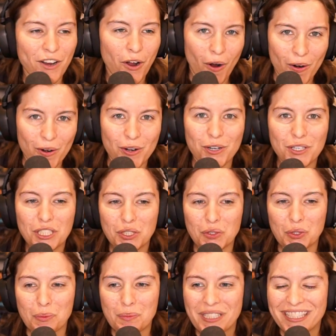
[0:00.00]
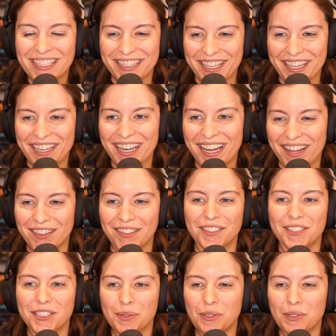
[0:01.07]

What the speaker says: harder groups than others,